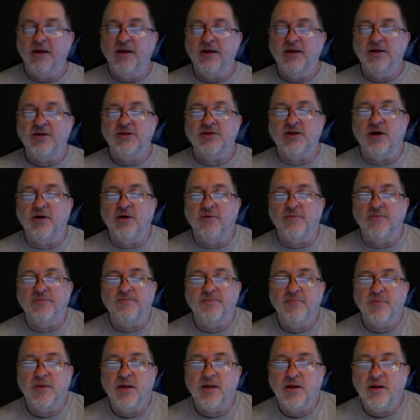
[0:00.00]
So
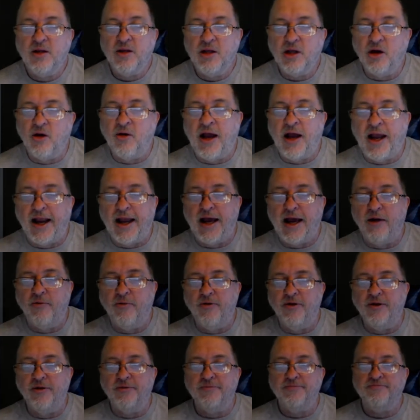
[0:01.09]
go hang out
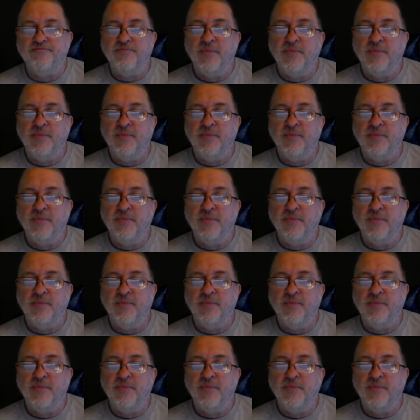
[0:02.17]
with them.